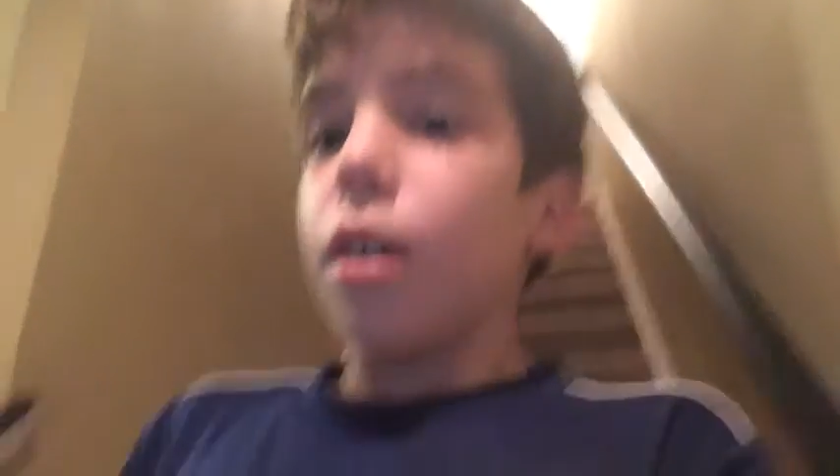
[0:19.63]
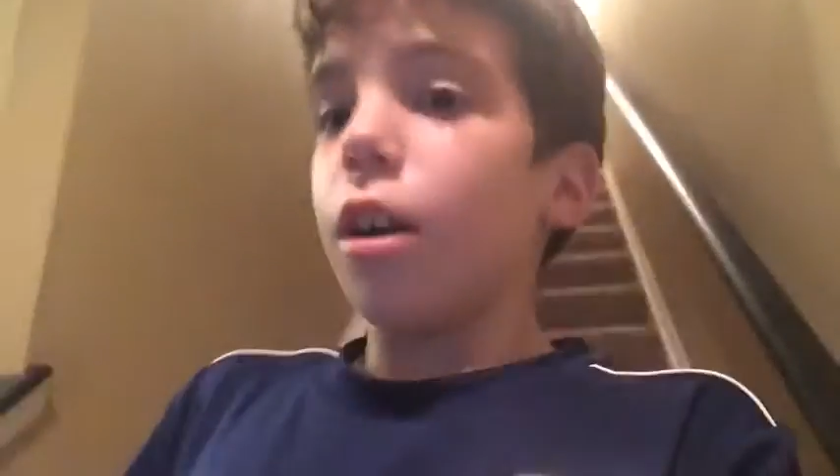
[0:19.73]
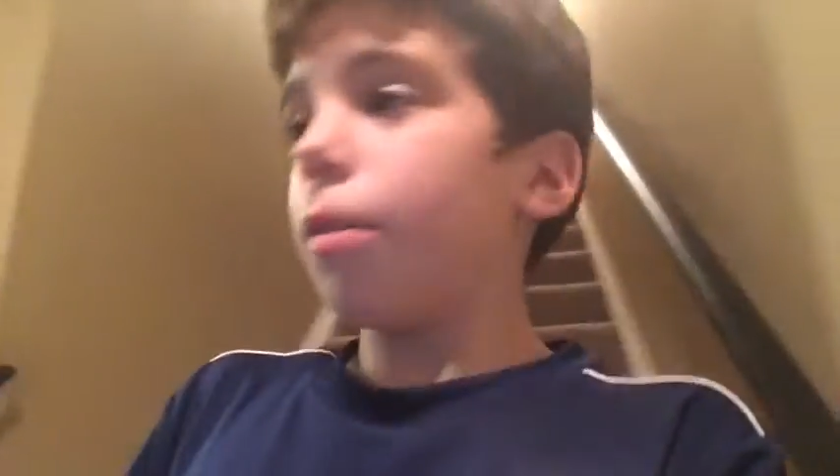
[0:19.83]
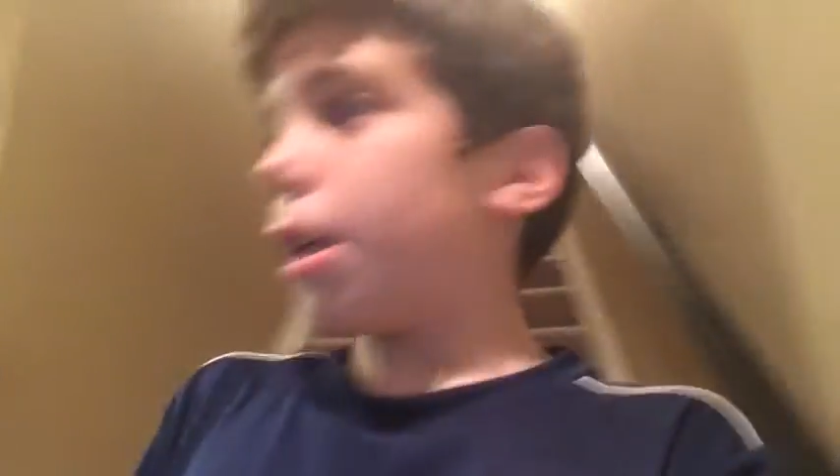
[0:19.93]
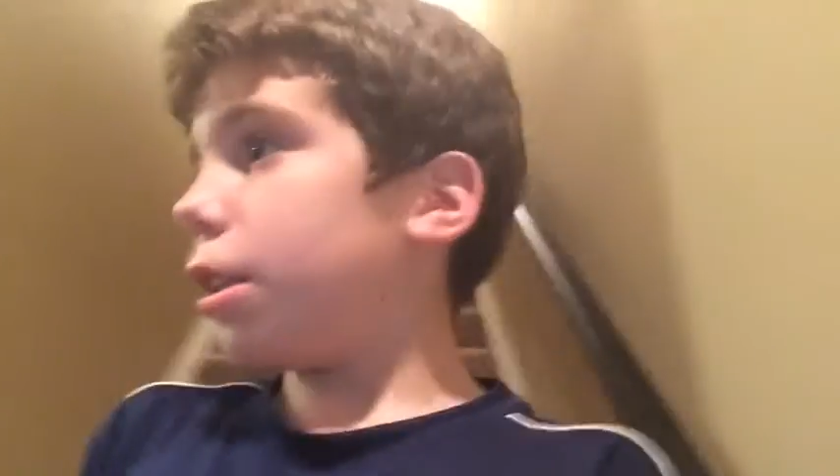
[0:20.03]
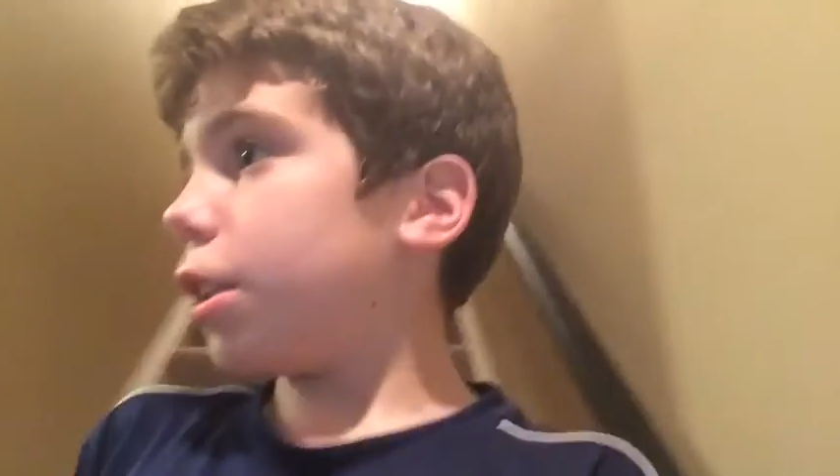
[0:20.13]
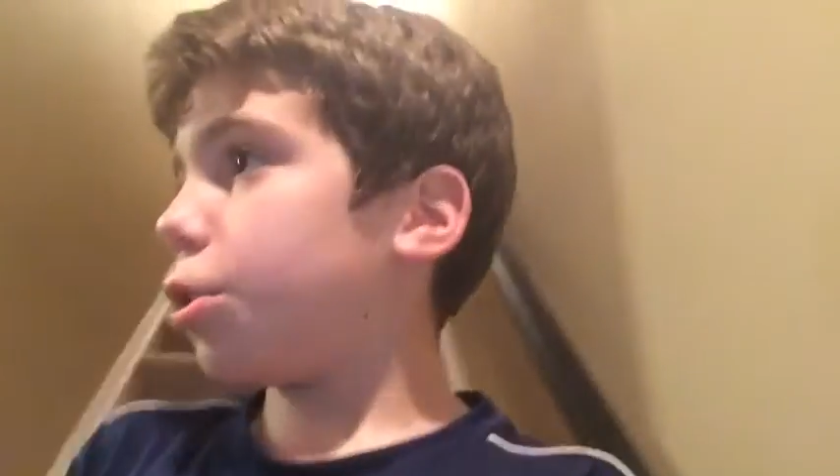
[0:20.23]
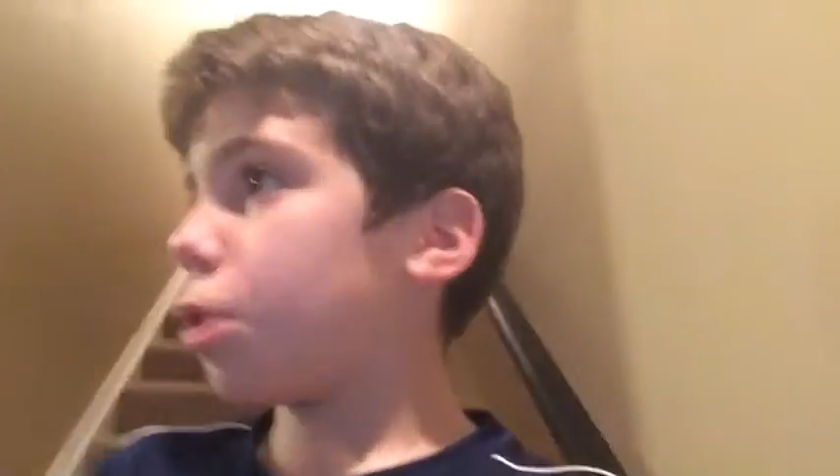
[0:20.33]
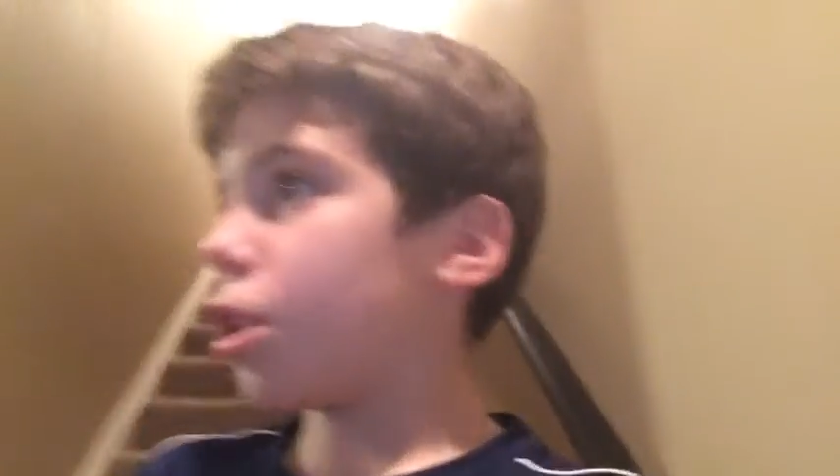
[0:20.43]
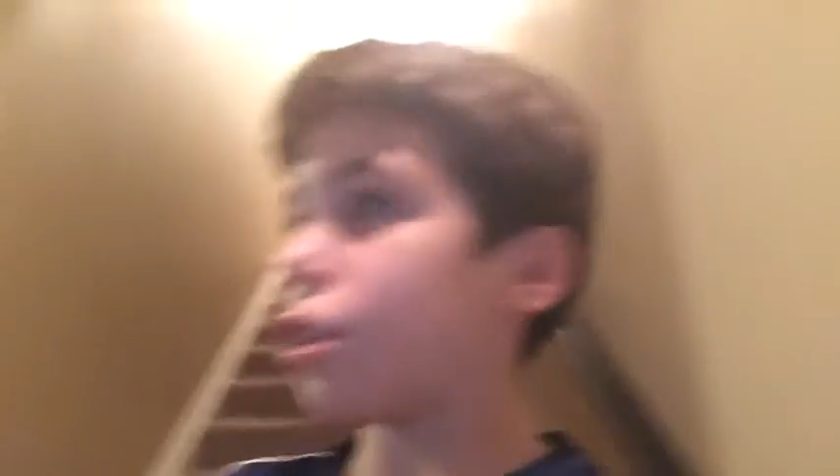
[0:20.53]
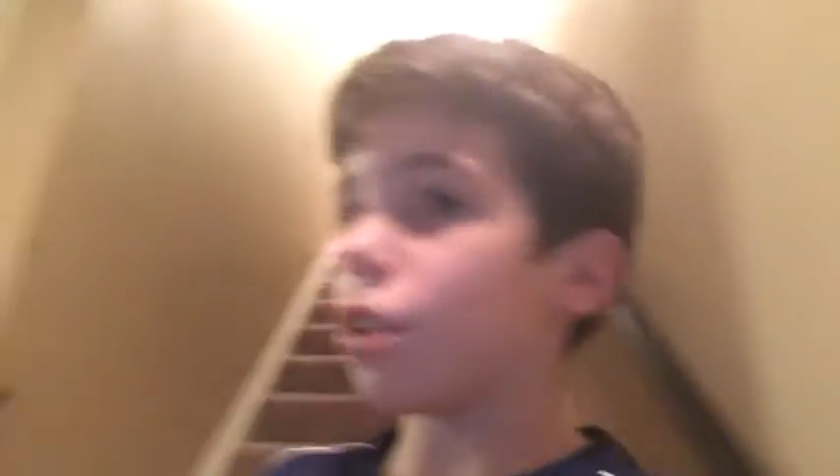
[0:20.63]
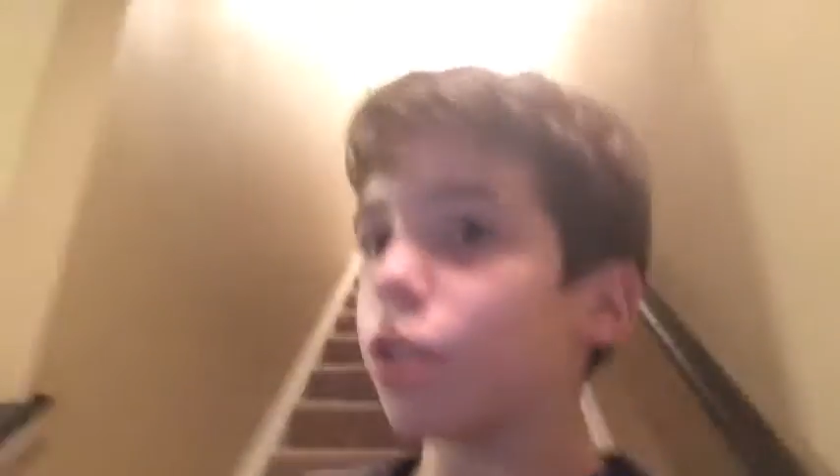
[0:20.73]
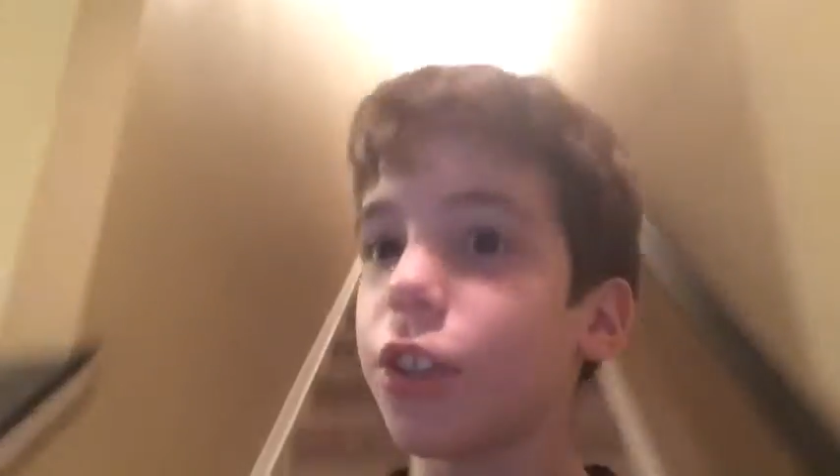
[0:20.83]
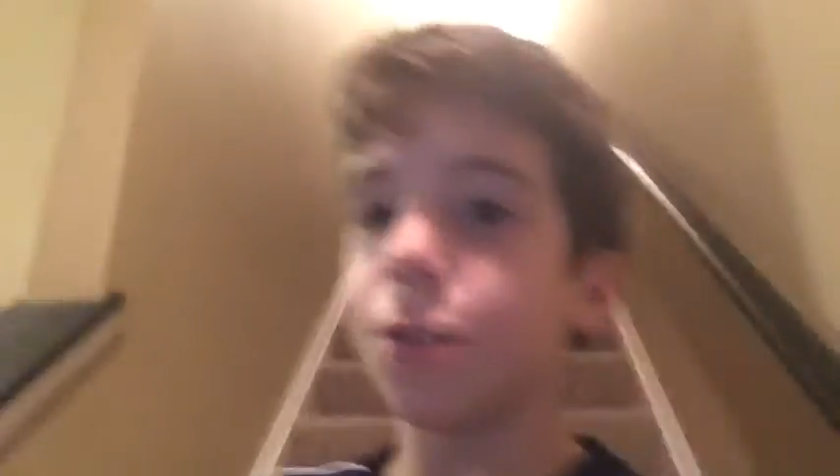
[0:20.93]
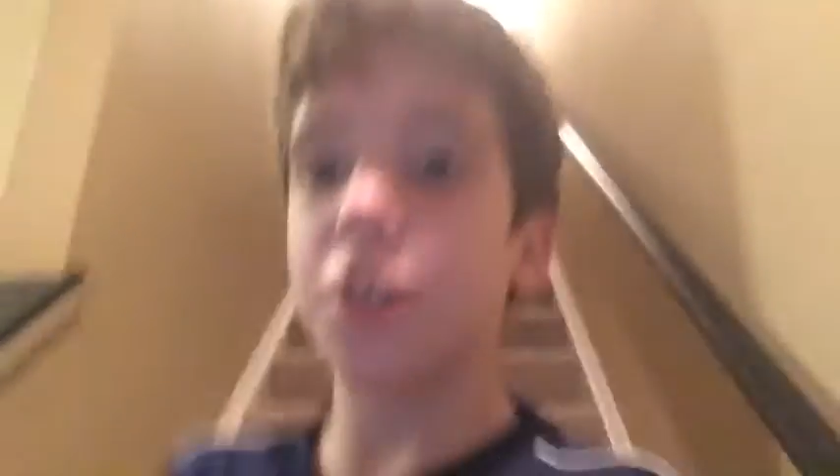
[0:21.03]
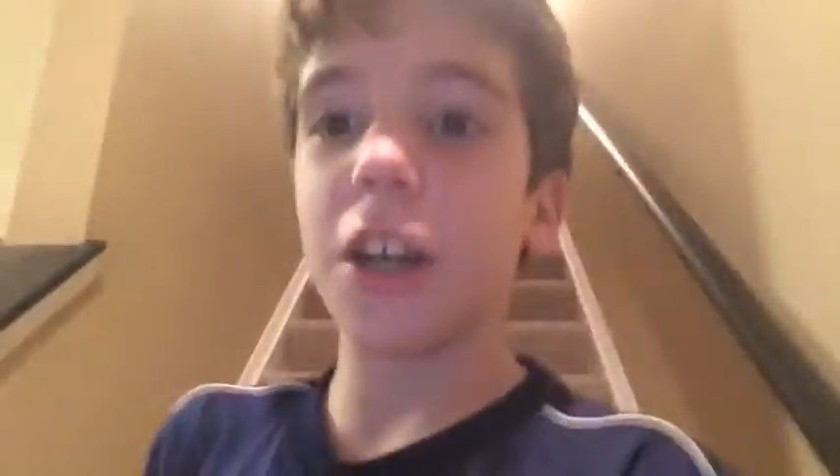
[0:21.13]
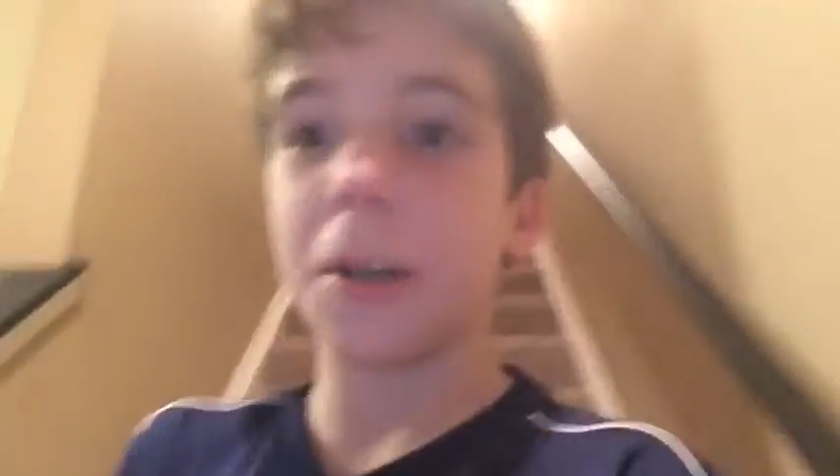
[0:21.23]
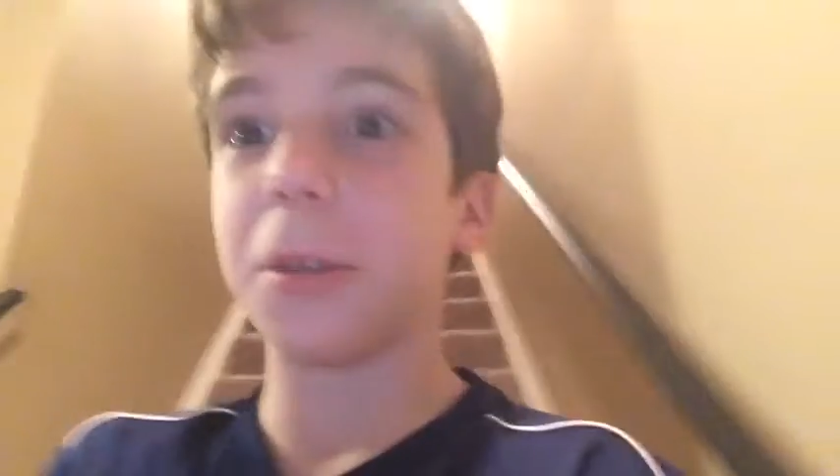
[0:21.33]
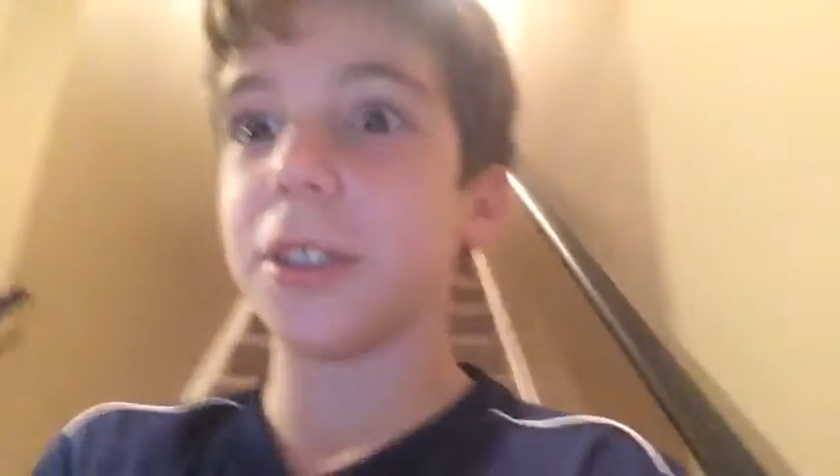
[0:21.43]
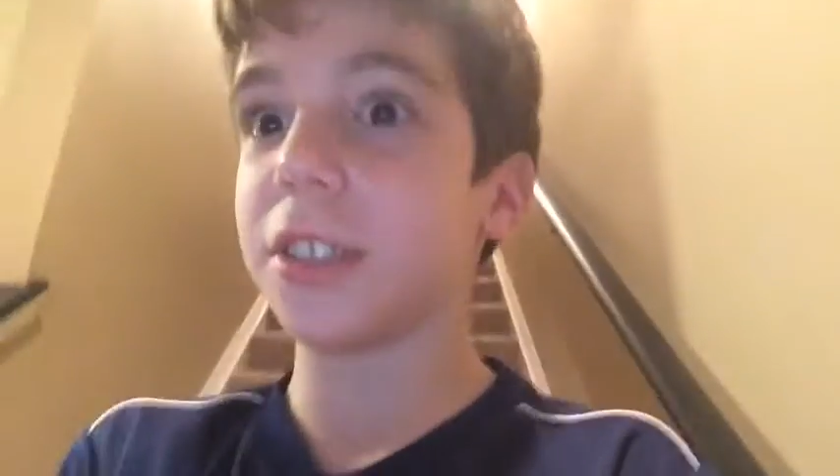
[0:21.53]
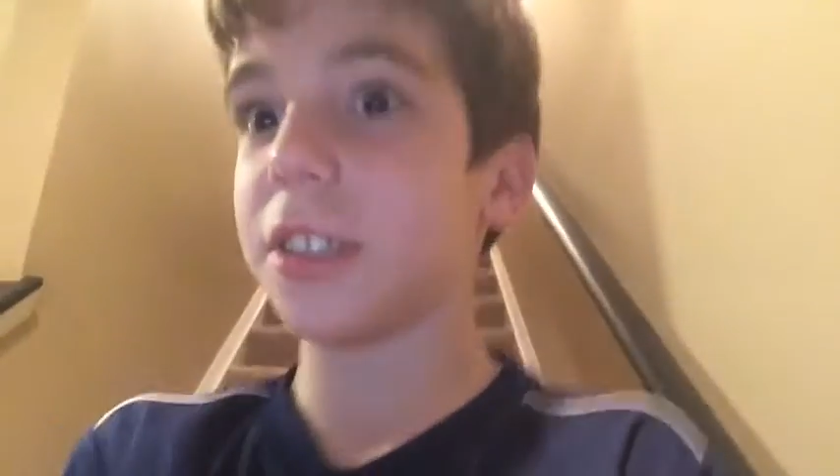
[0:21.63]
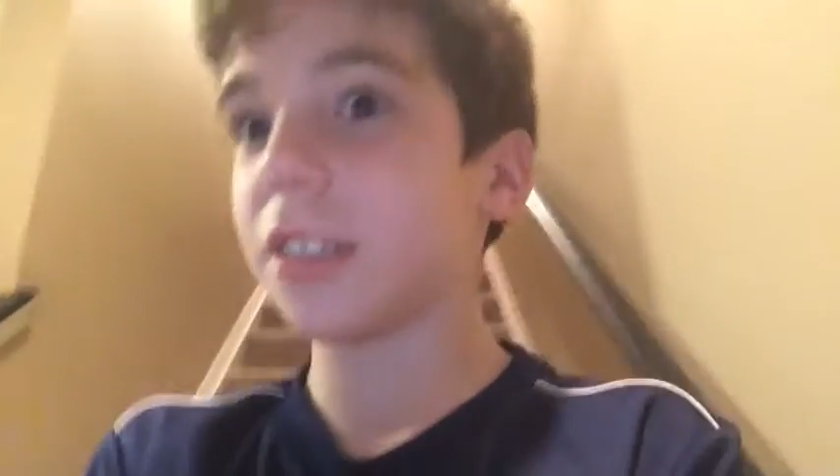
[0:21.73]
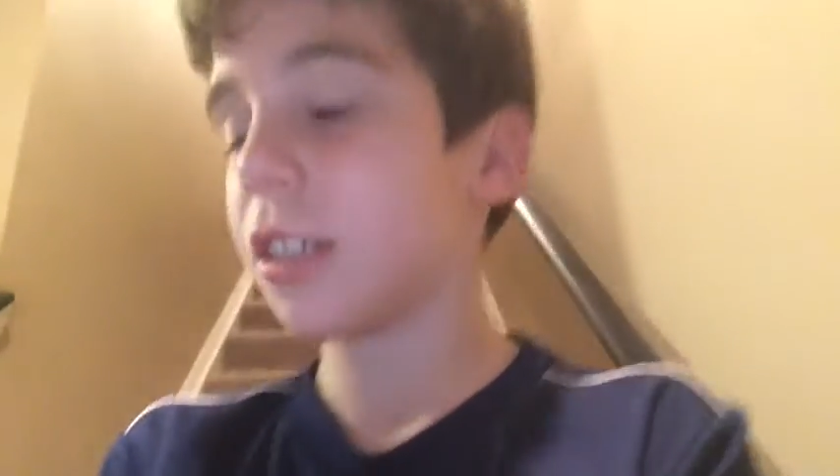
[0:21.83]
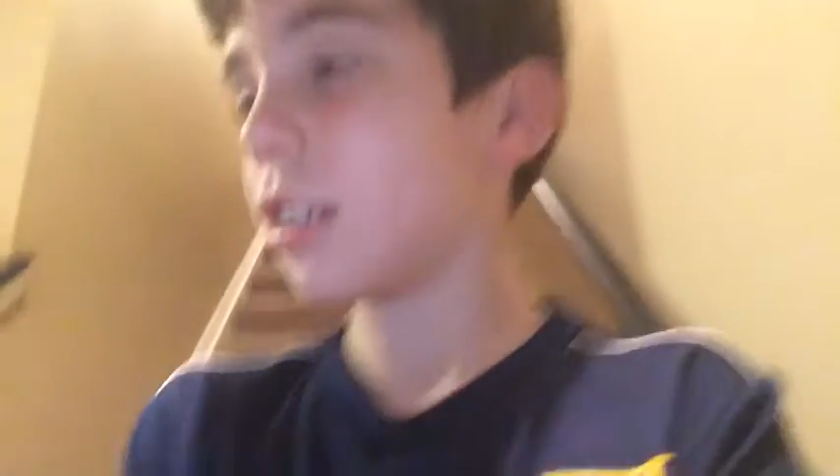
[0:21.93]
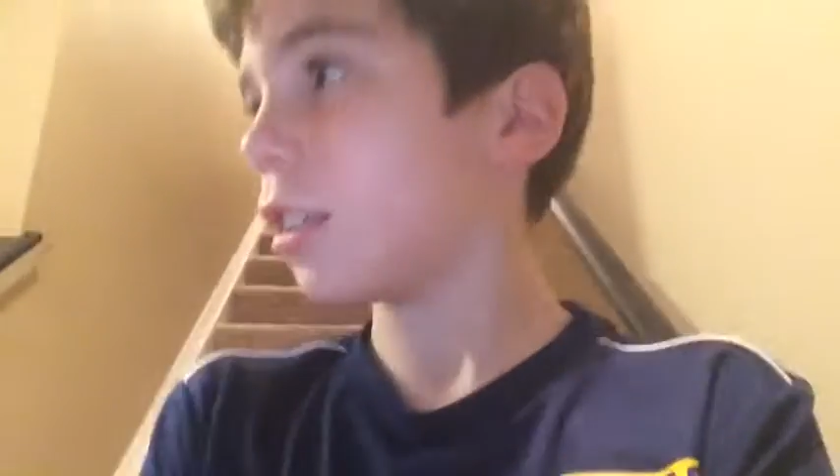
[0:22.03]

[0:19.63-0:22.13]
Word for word: Oh, well, at least we hit 30 subscribers.